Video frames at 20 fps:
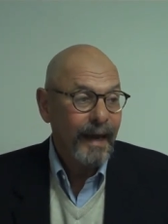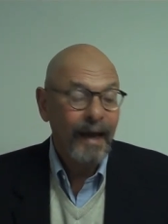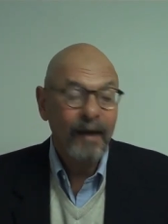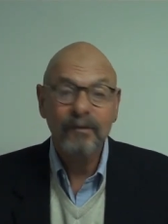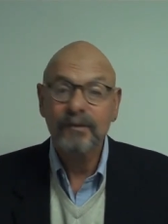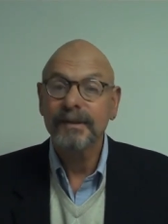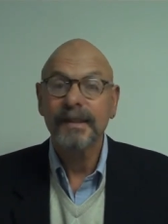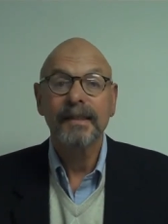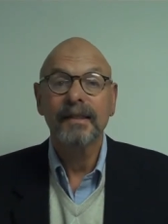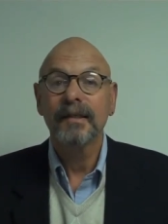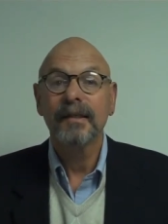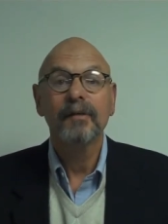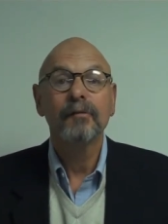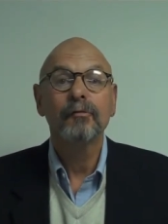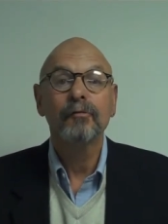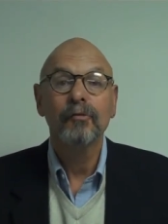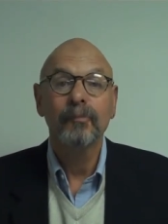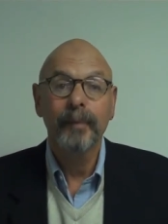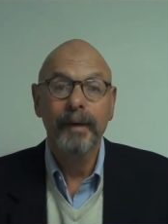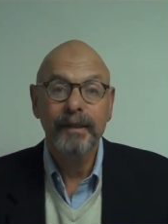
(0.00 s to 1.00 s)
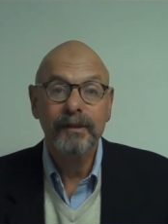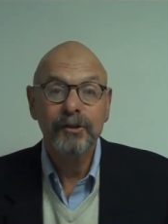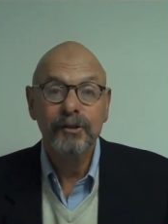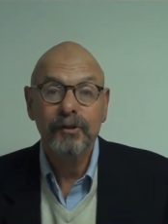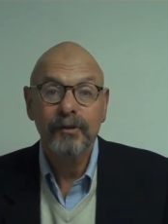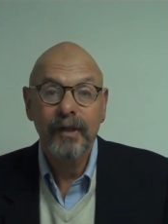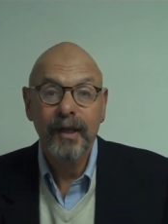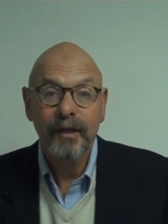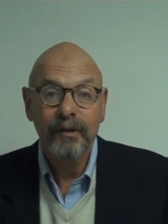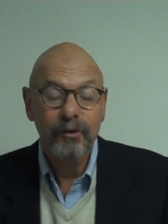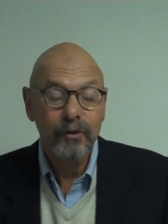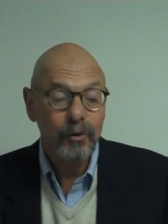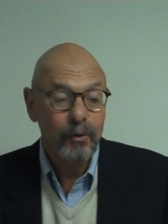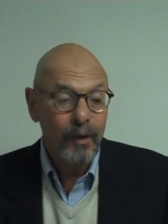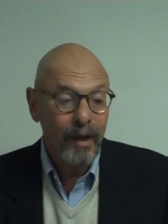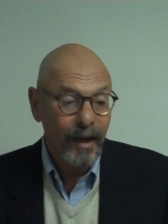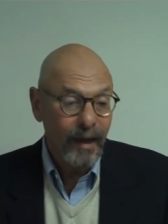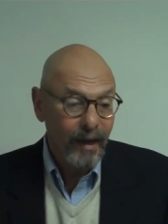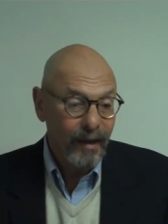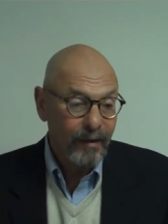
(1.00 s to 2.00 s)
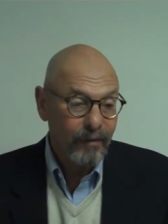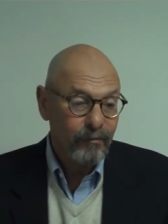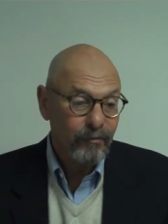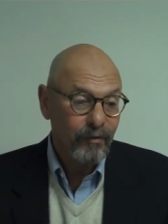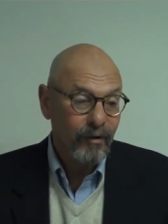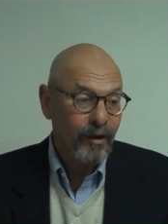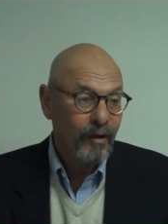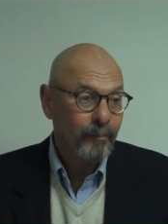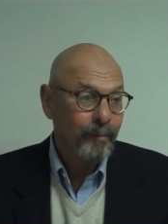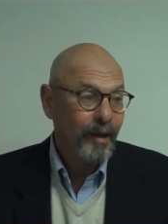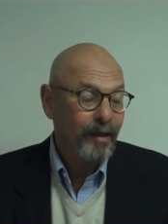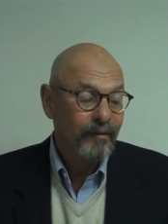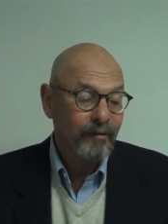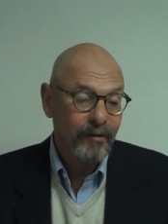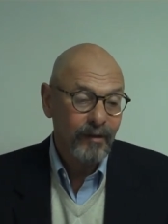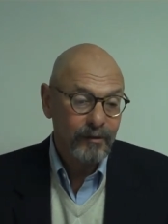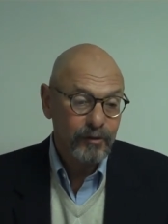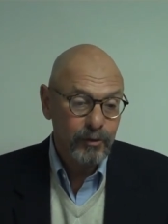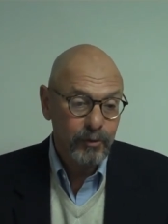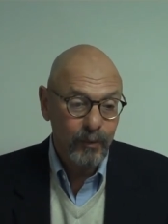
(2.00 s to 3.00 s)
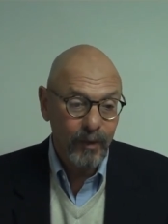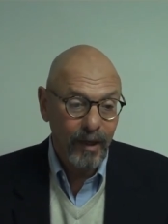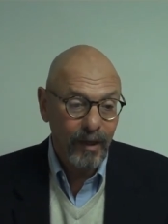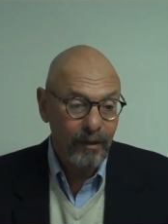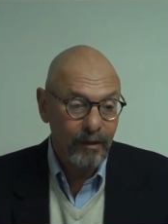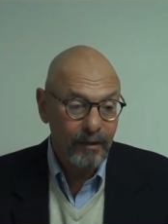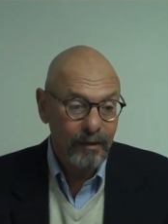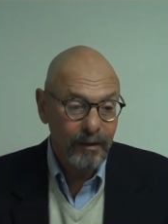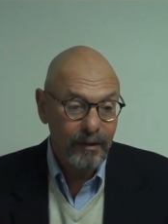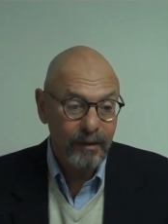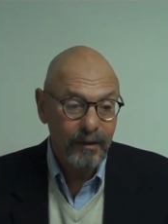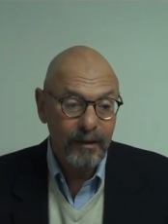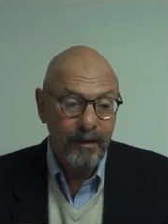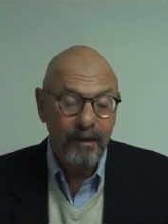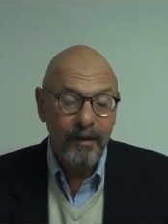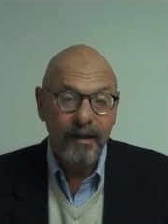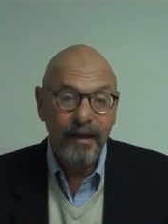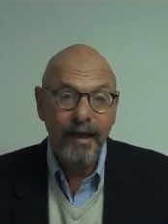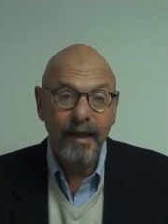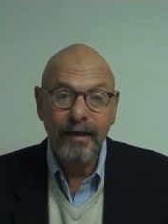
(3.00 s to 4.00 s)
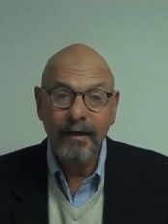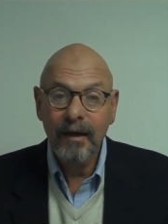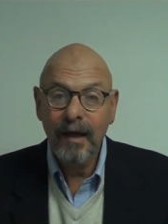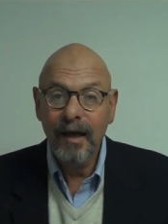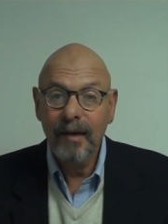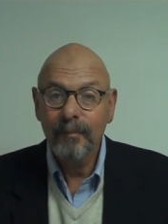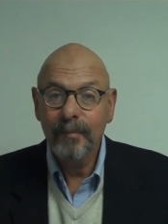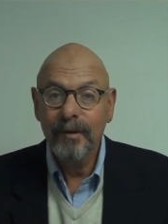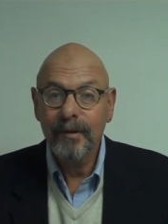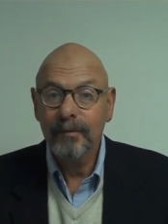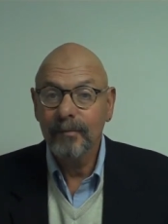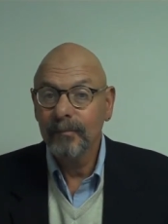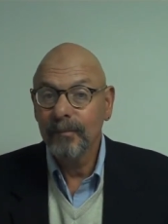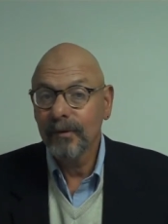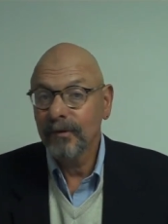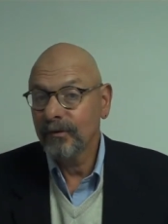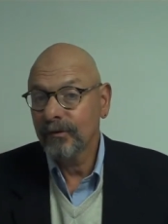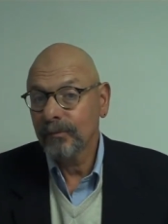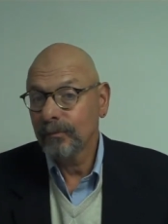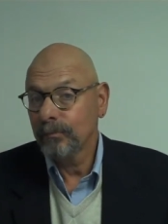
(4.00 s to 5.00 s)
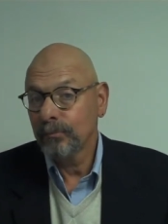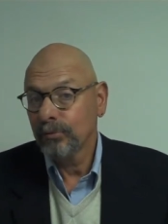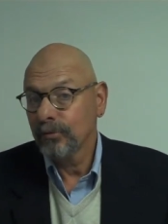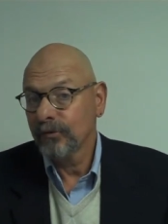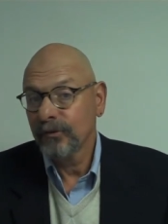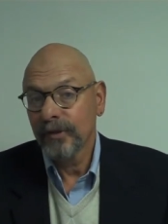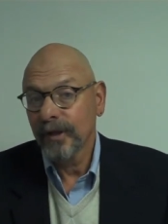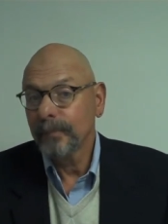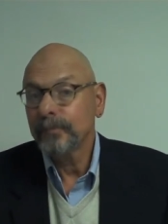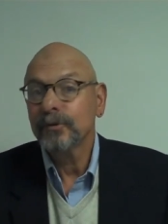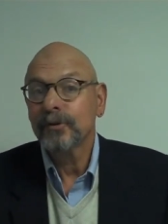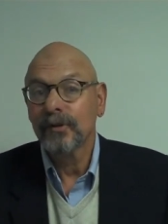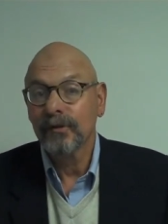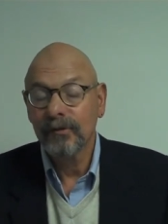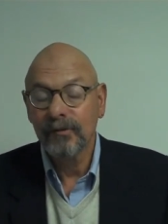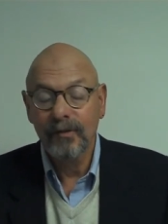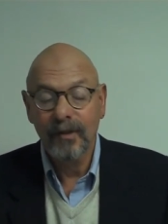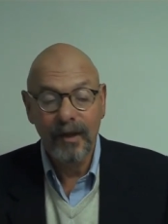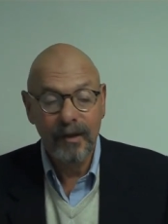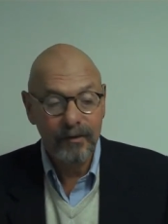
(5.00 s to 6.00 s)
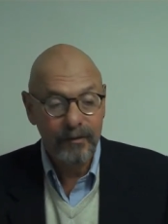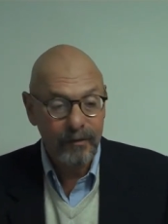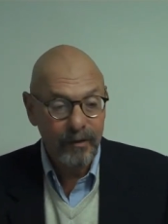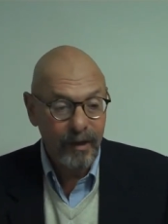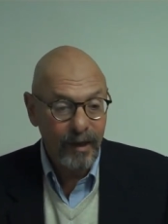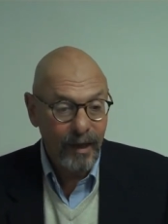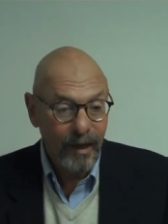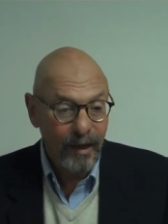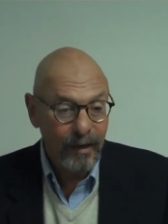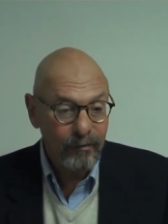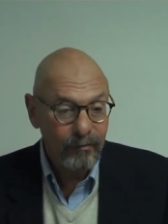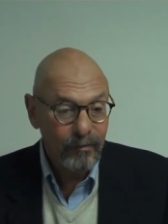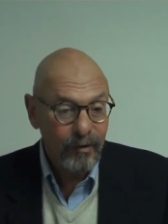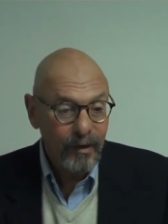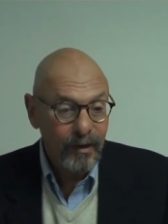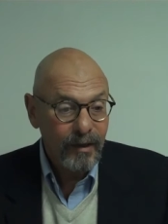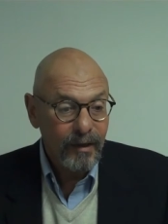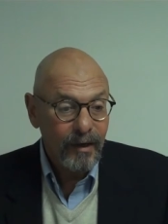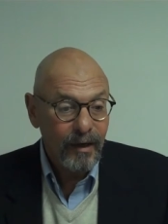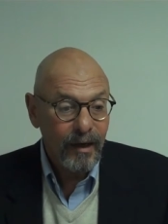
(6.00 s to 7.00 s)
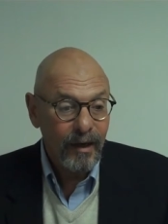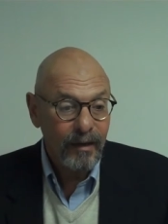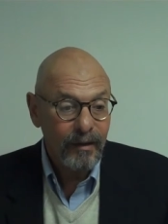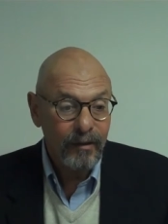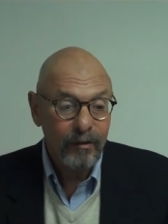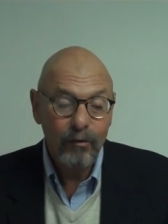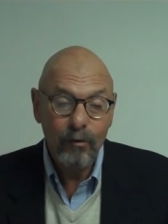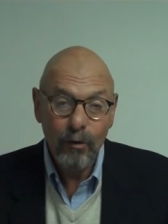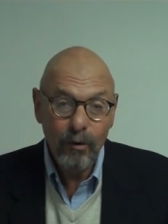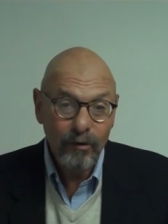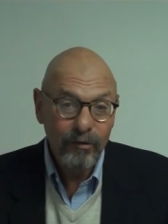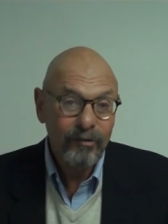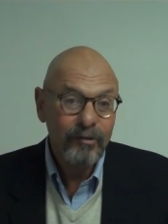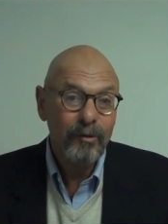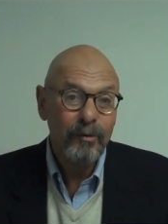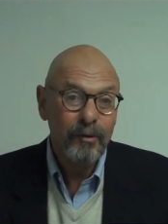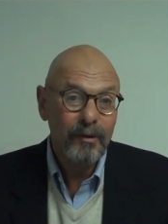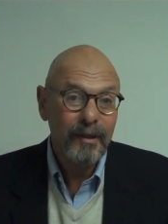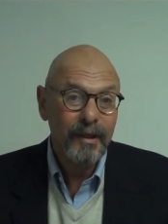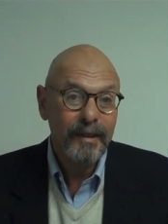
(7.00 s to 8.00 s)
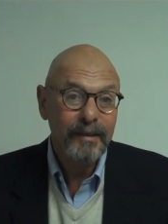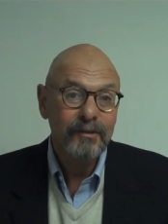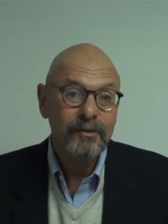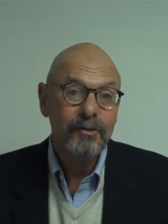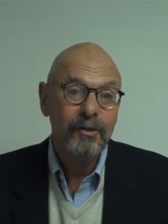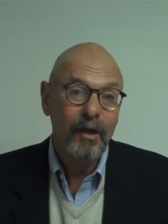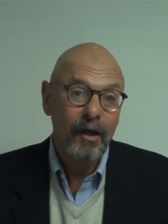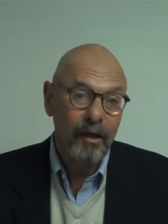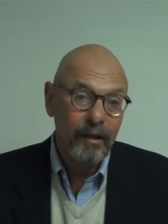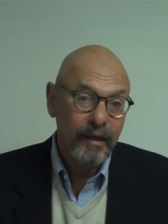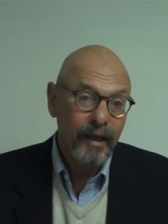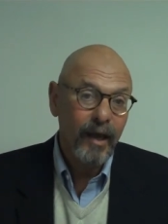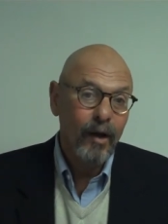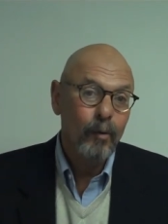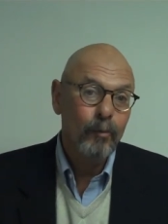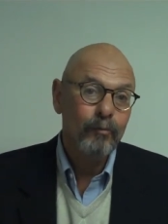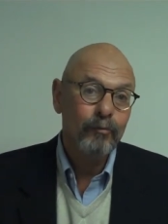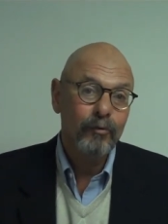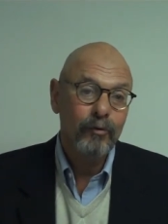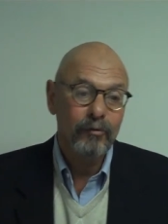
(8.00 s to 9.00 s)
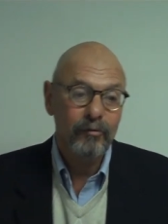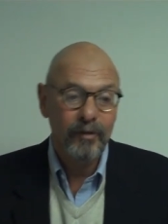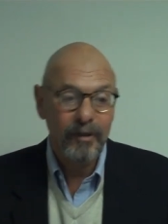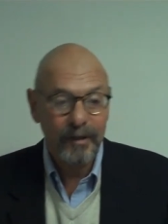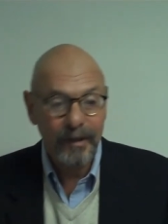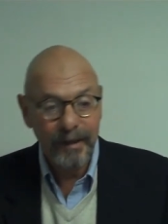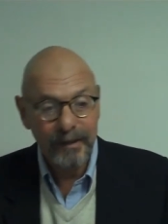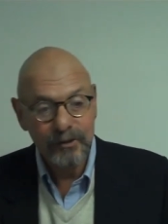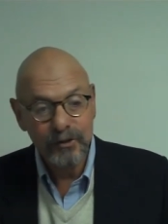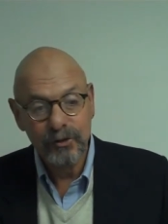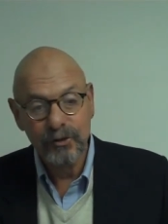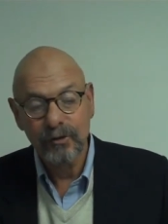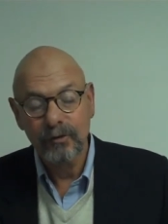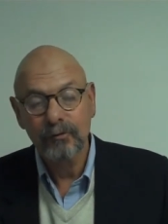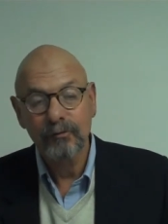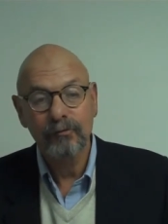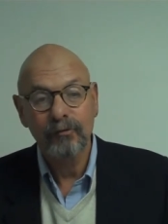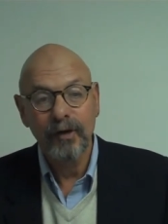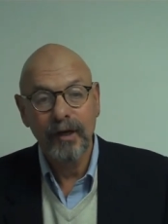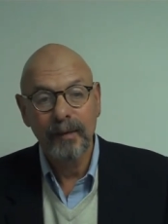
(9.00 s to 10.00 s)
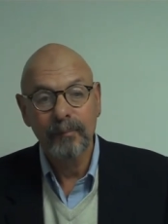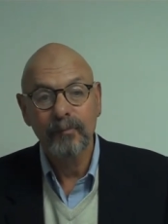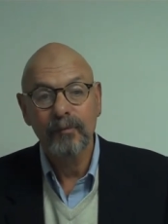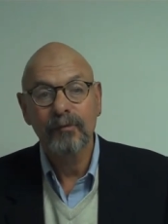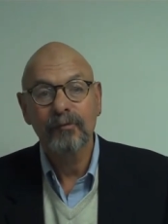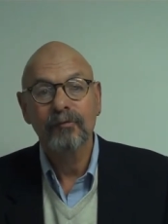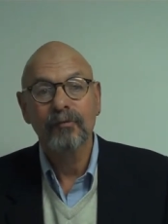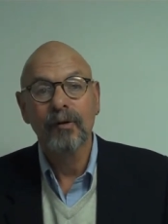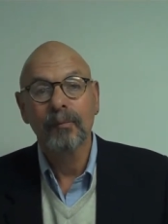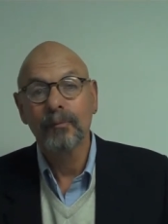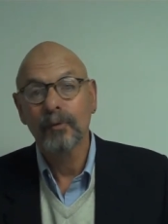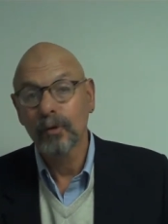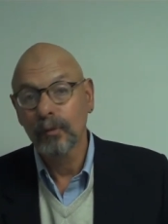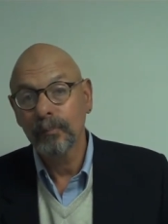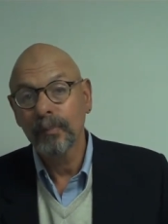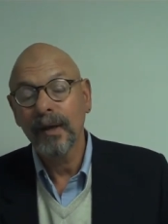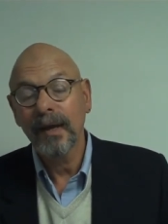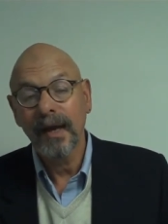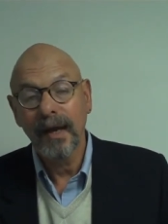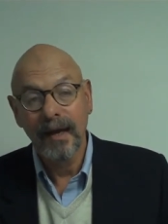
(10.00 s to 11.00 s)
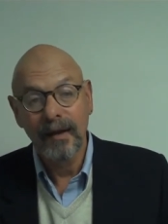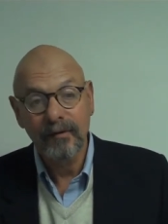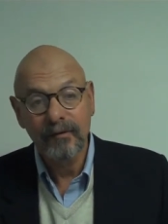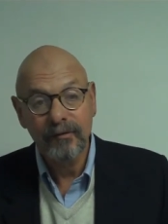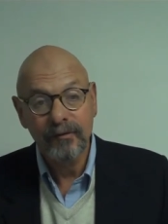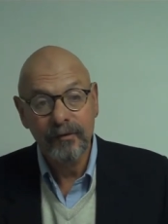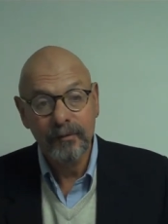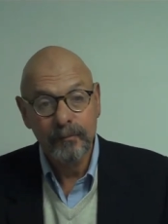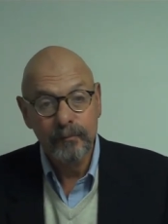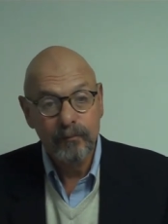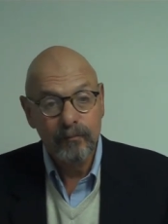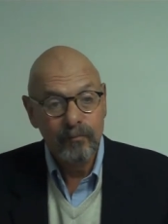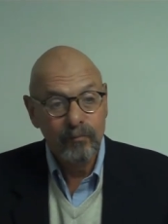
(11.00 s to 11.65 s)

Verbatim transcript: outdated information that you have about sexuality, and common misperceptions that you have. Uh, they're also linked to unhelpful relational frames from your past.